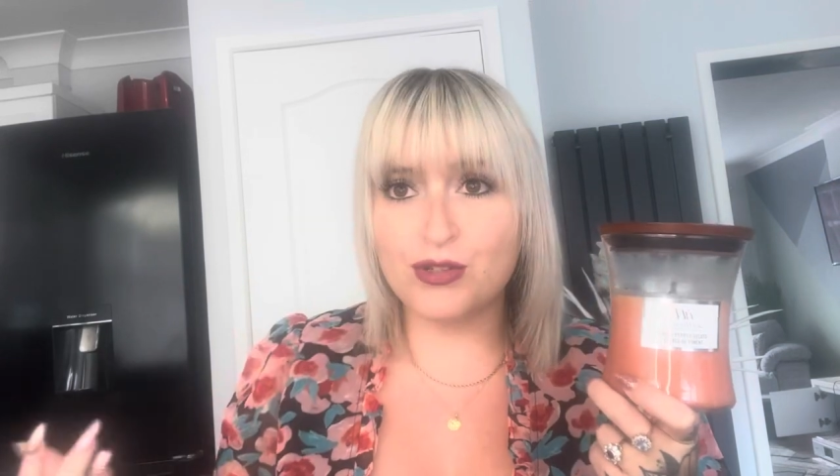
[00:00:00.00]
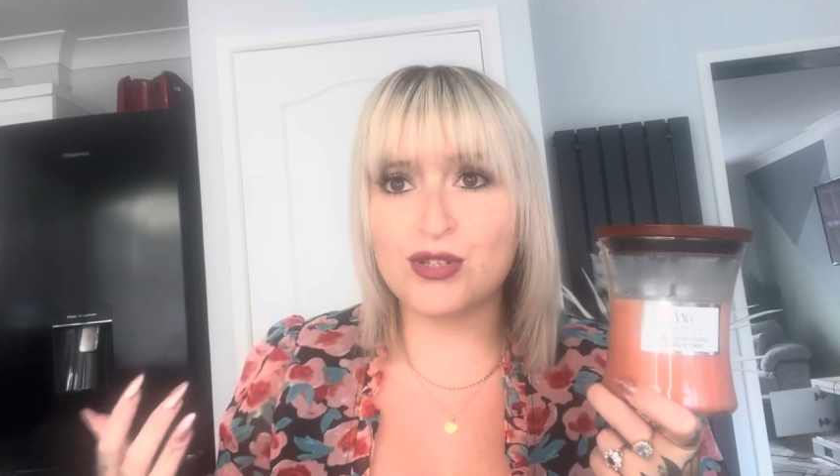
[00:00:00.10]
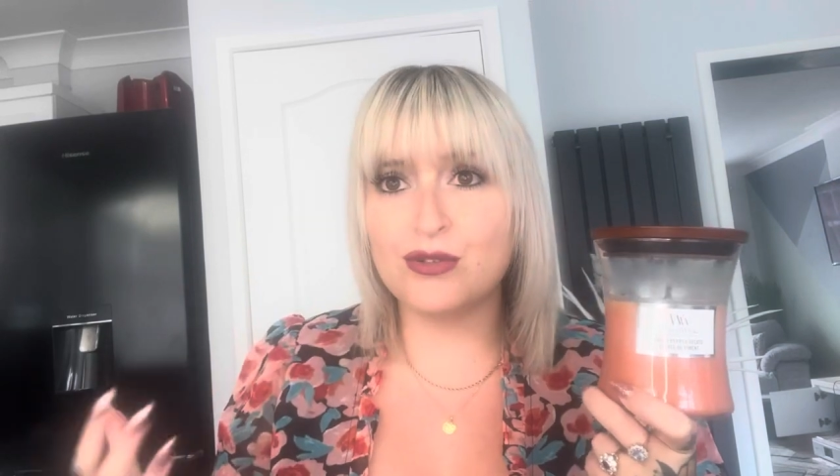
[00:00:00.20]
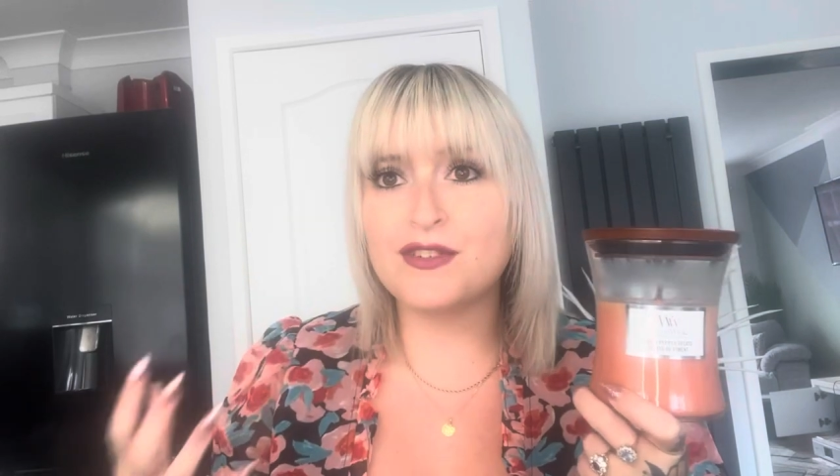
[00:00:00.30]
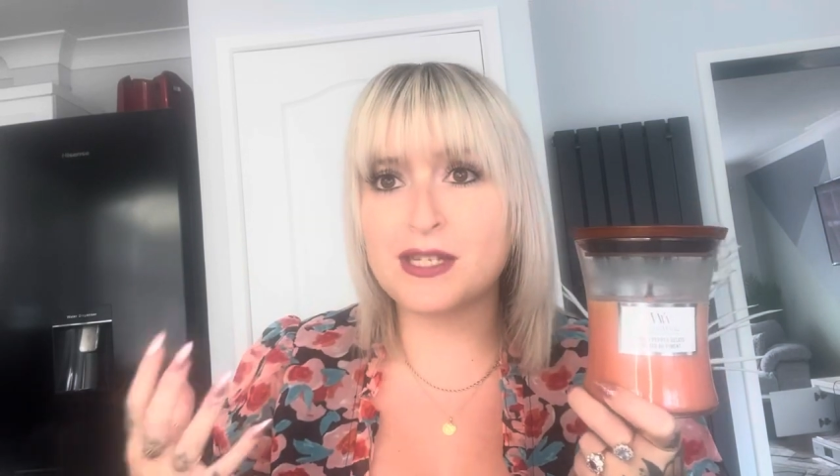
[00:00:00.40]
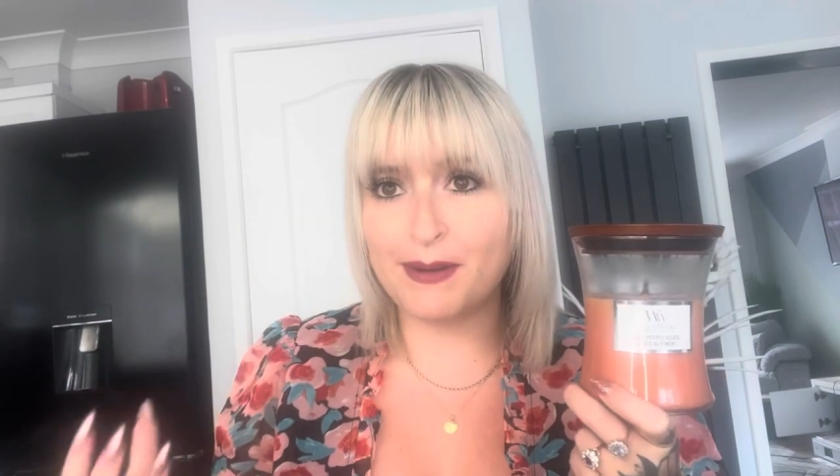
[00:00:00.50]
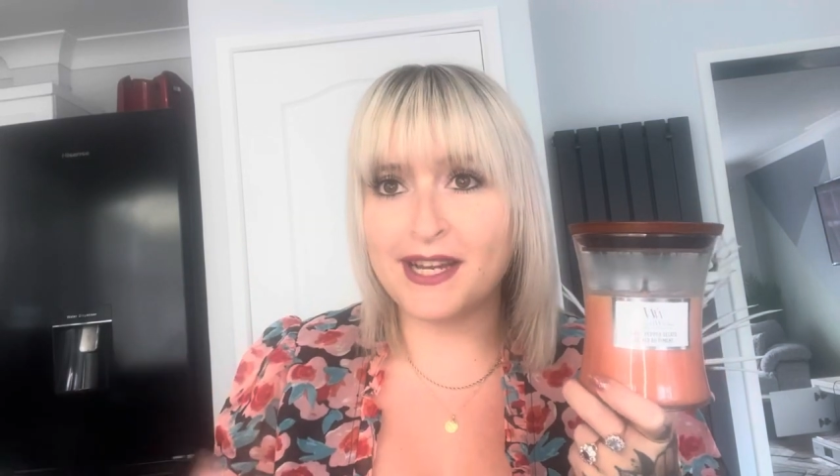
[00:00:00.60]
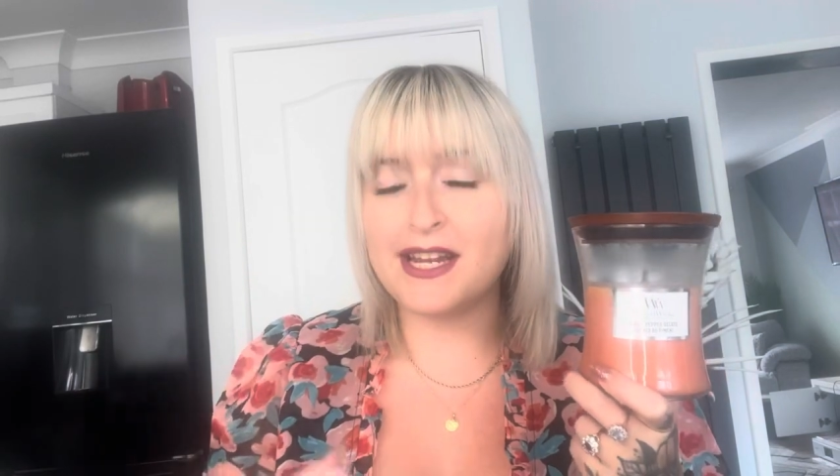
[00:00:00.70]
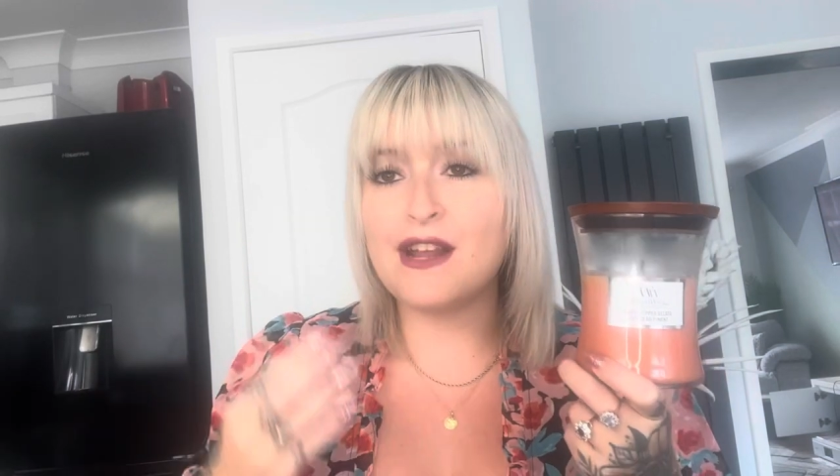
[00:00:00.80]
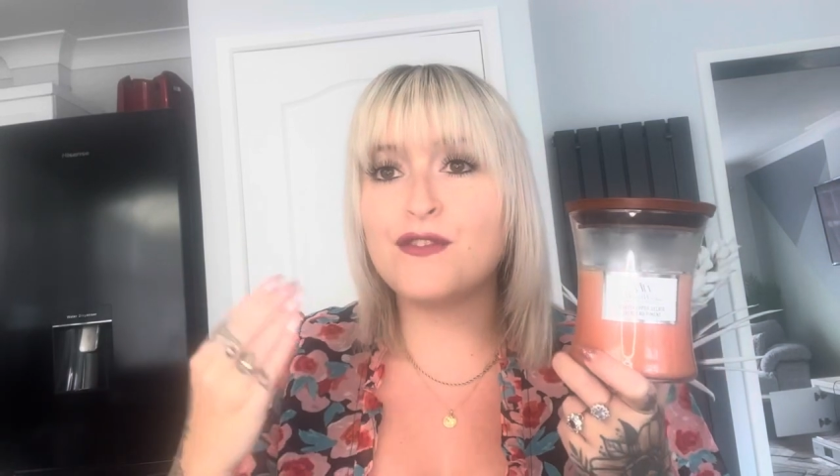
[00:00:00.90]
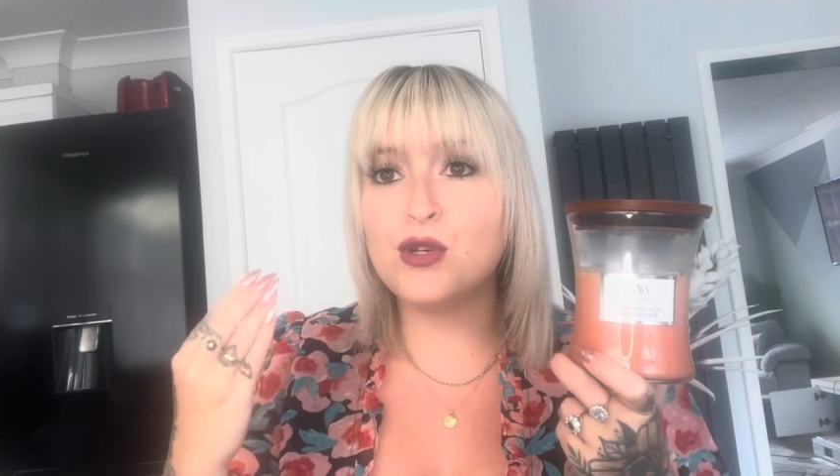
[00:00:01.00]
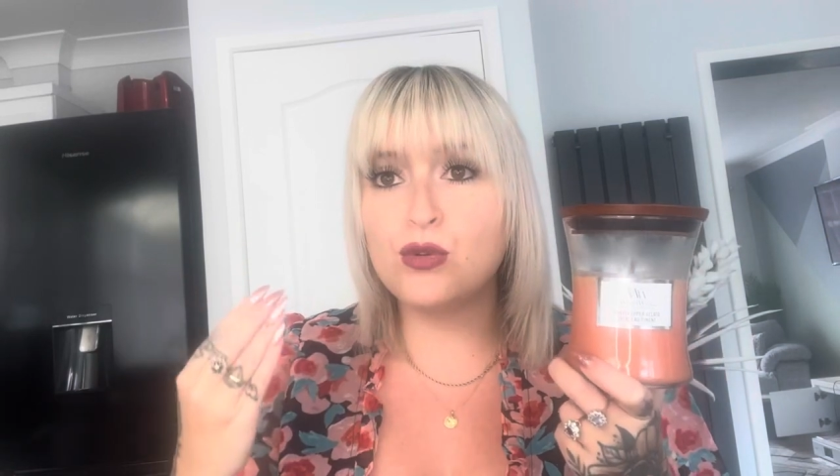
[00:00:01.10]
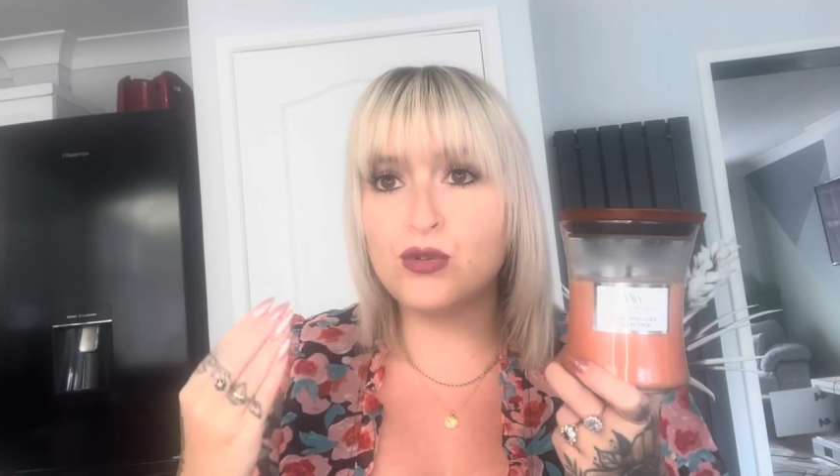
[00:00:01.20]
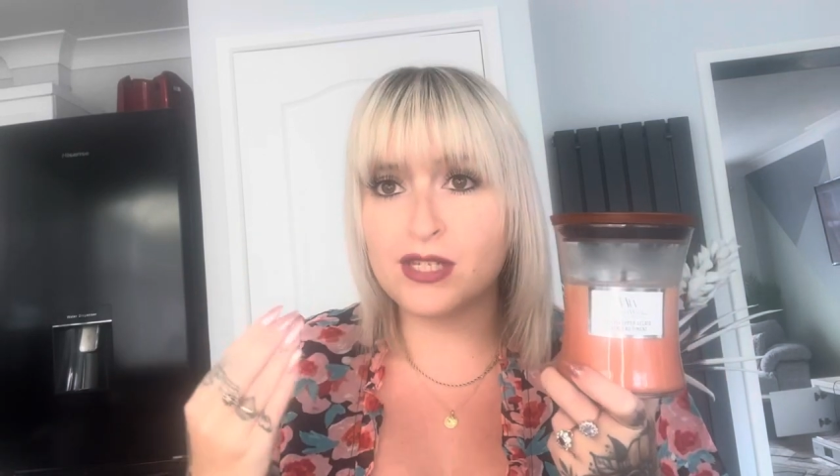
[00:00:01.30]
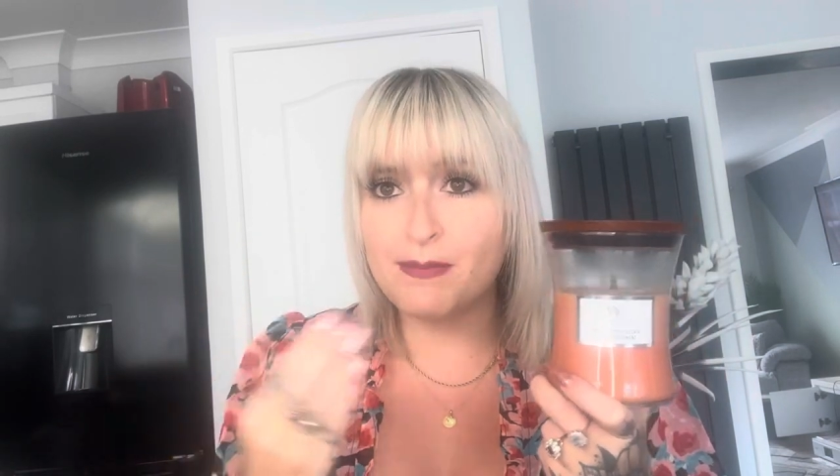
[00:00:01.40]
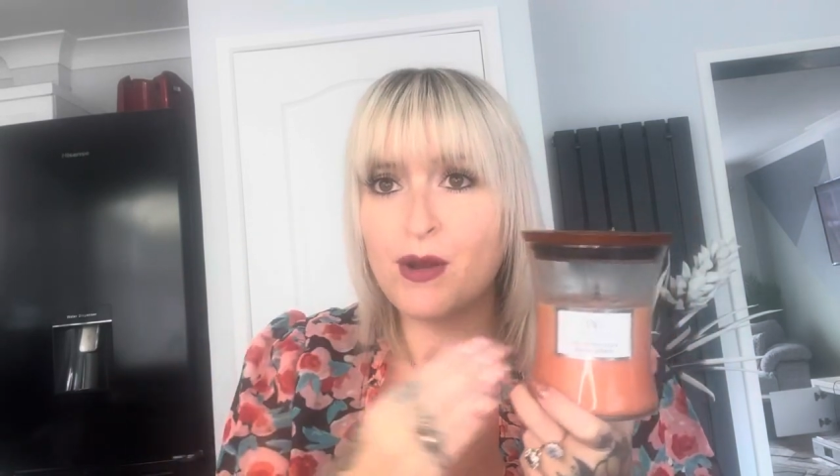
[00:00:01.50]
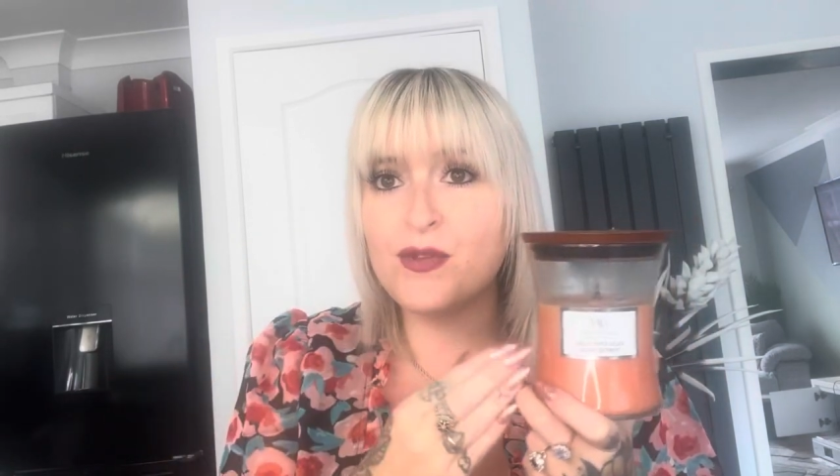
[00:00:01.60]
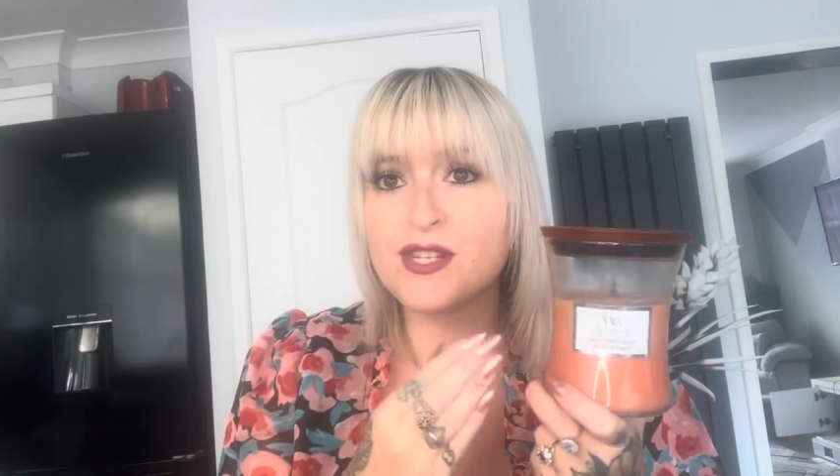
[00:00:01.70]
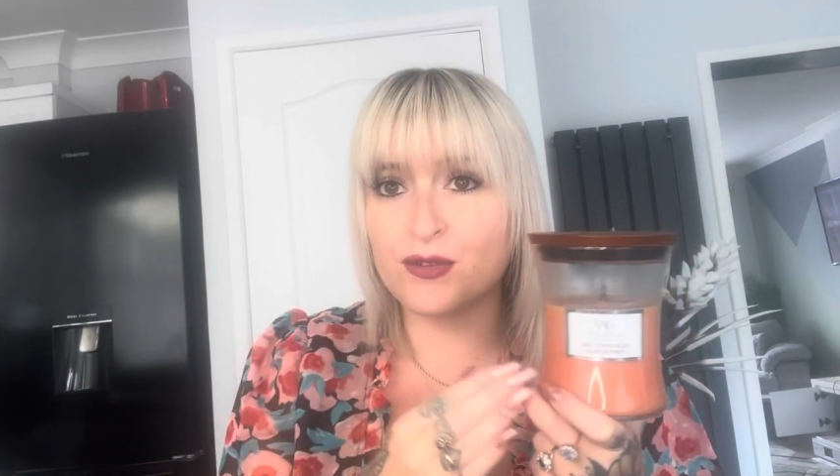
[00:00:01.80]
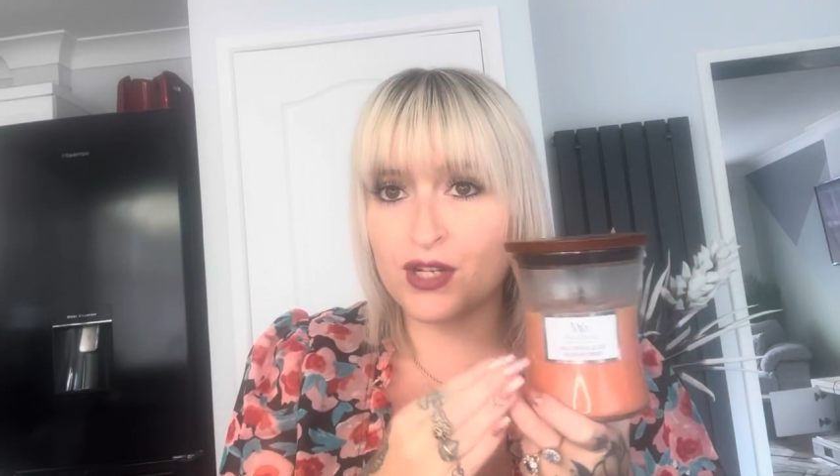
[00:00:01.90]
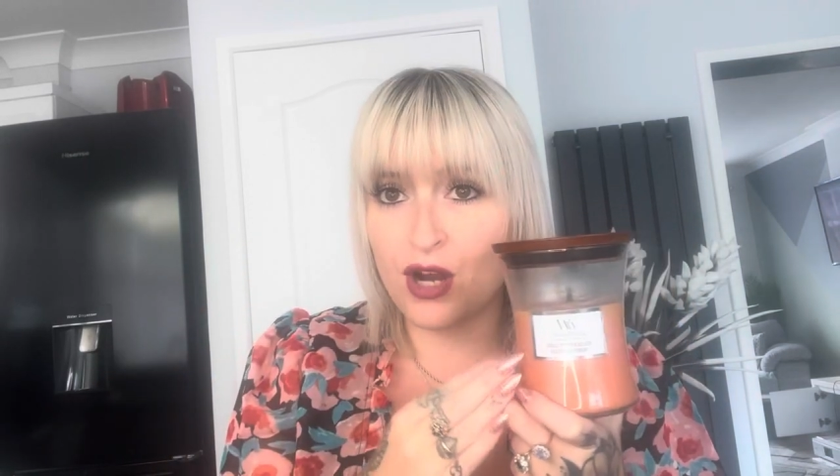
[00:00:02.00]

sort of explain it. If you smell this on a